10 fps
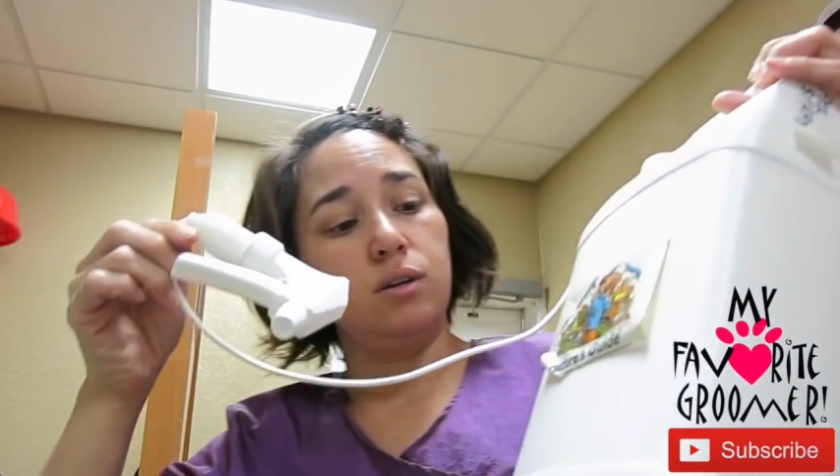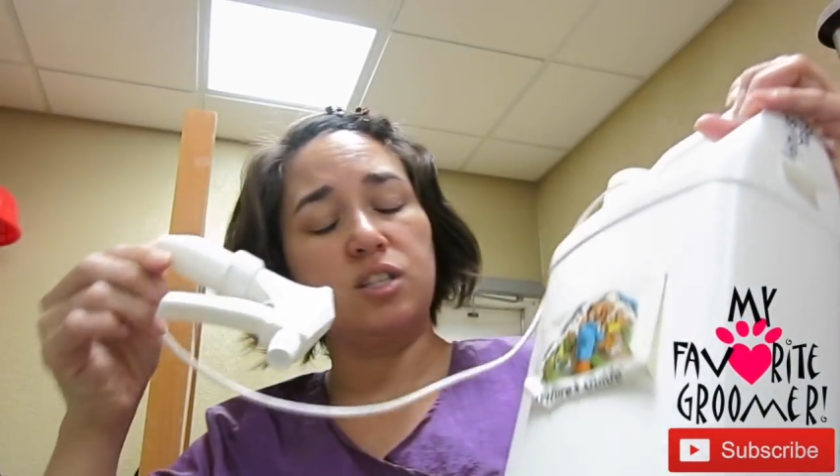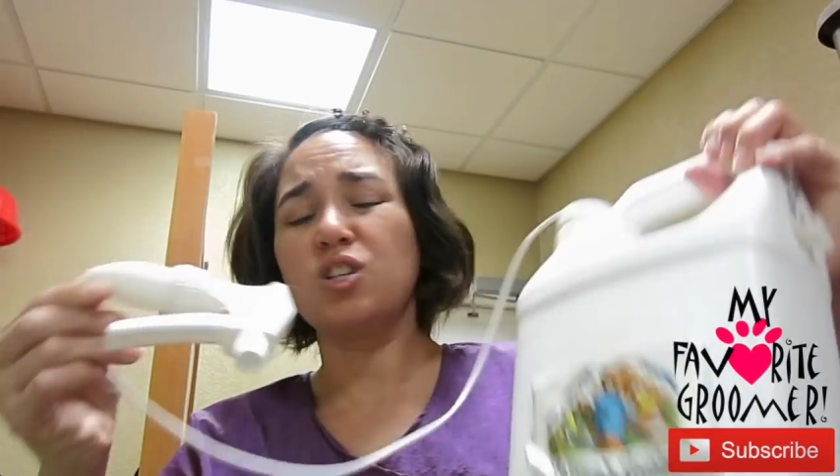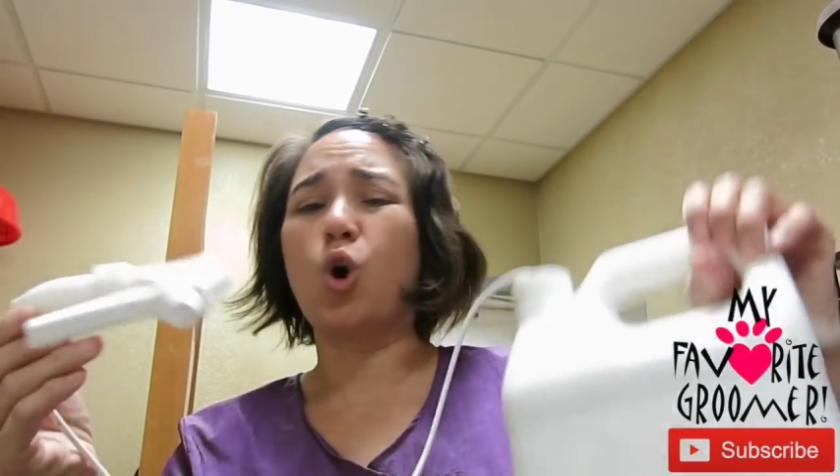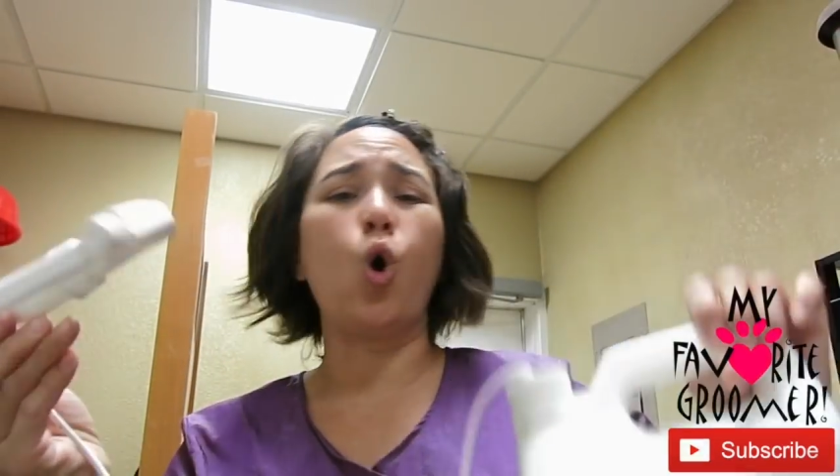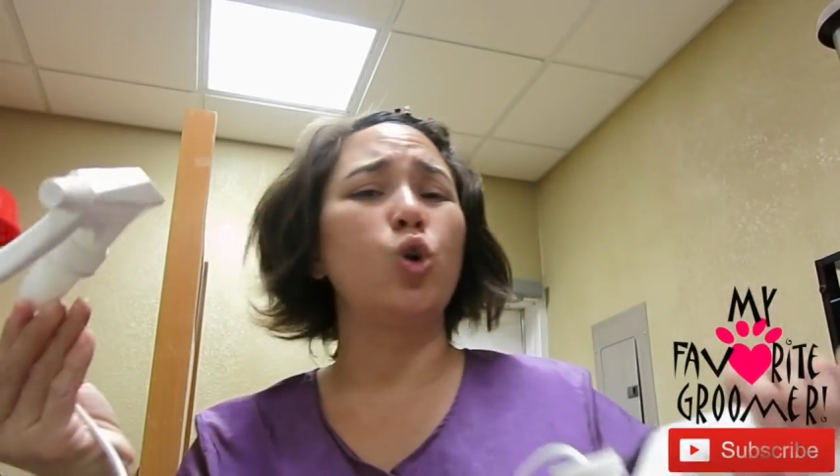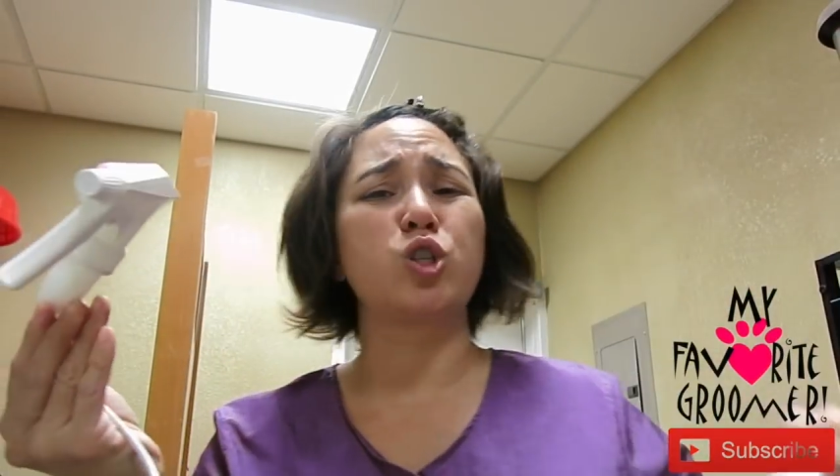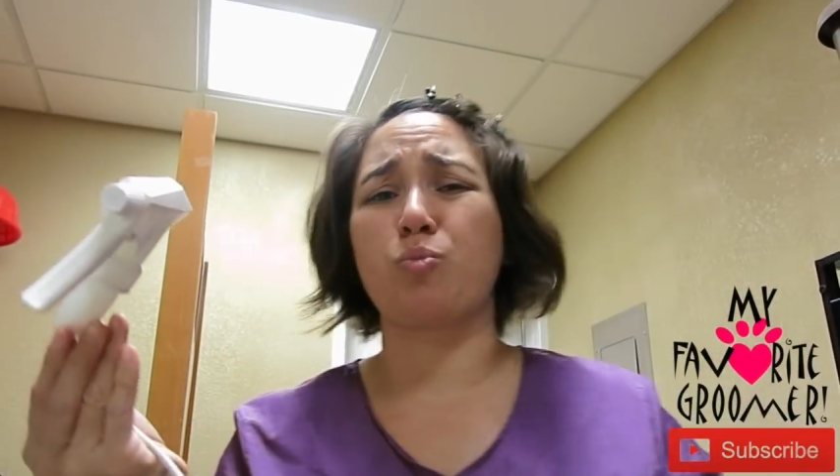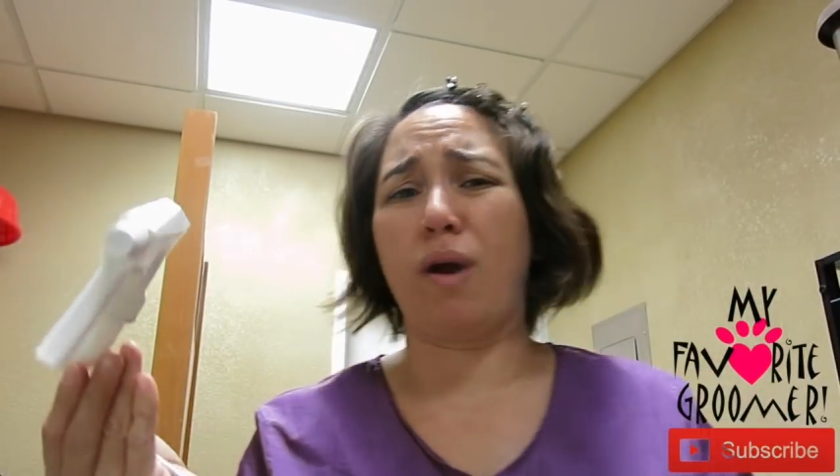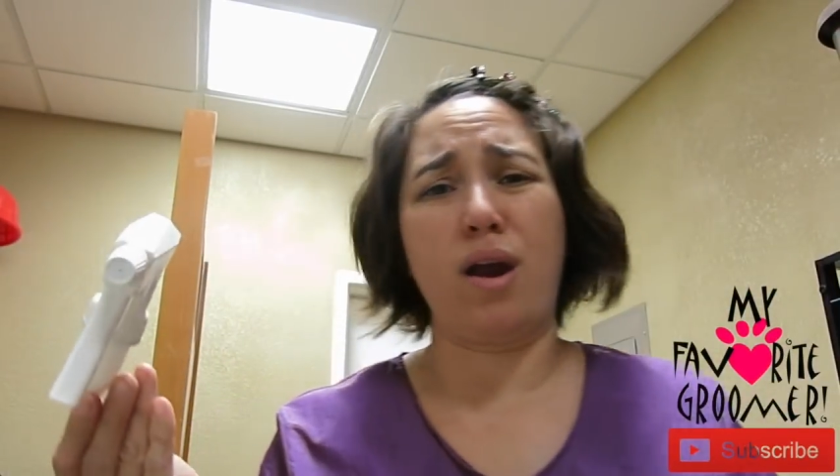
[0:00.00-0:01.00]
It's an old
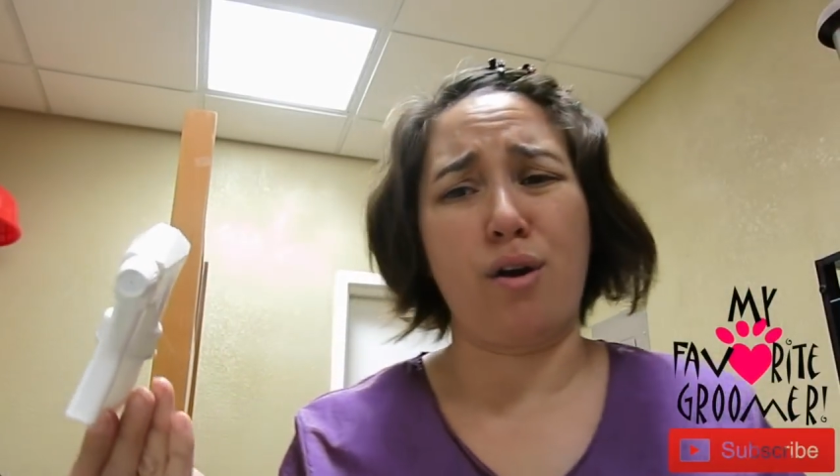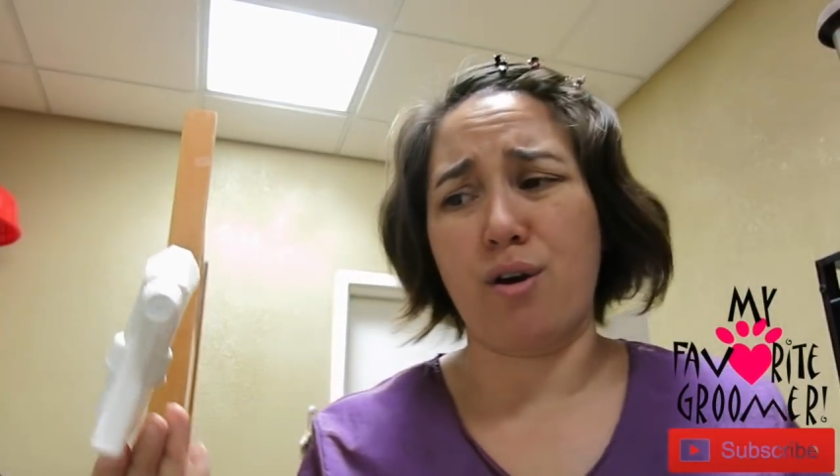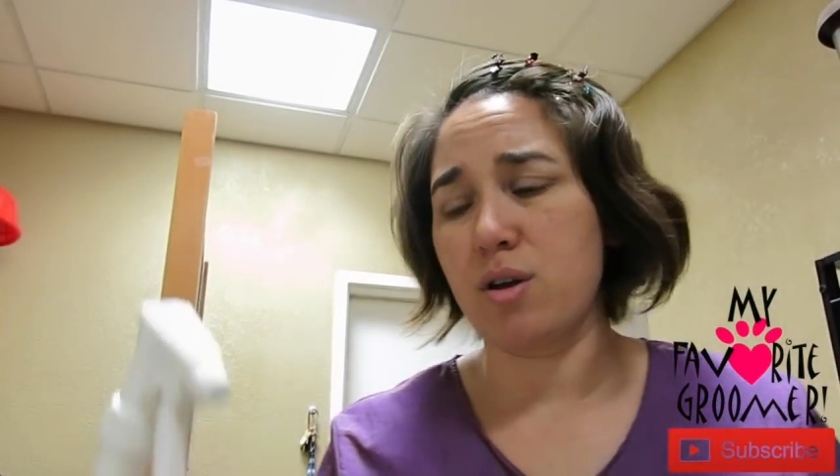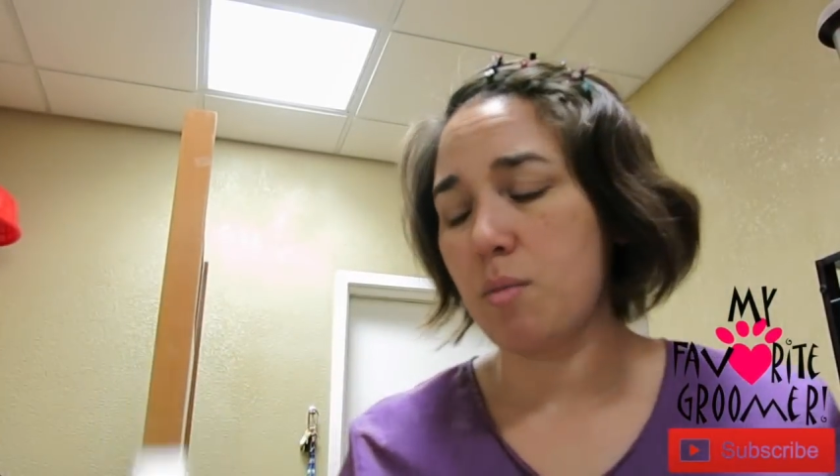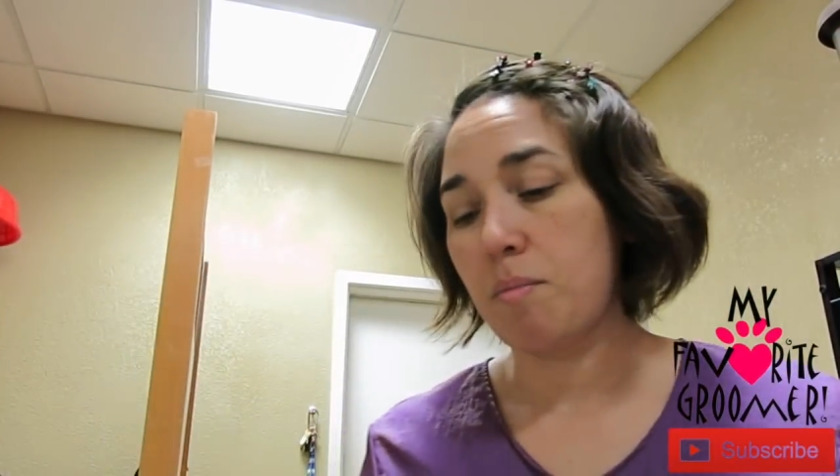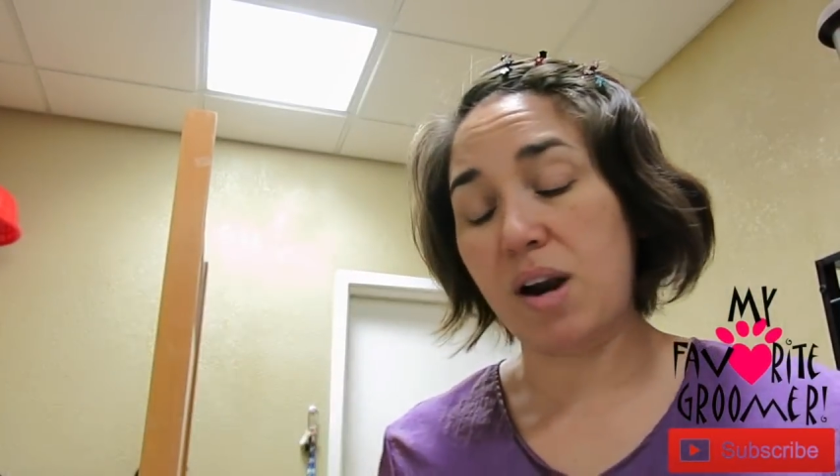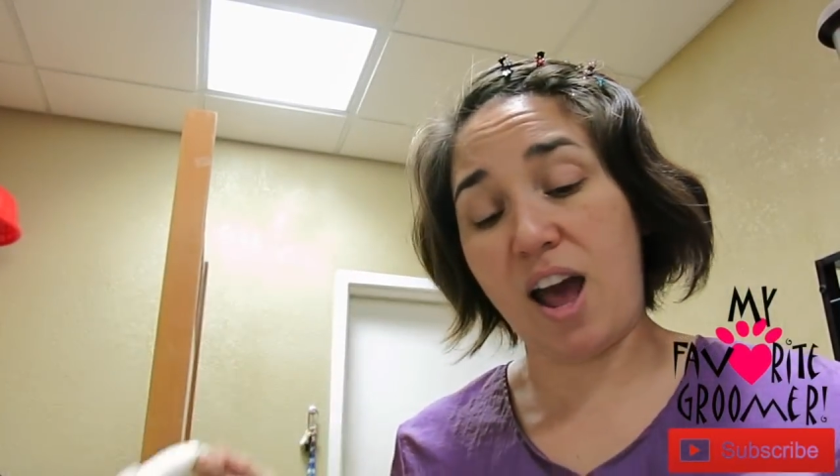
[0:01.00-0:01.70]
sprayer, but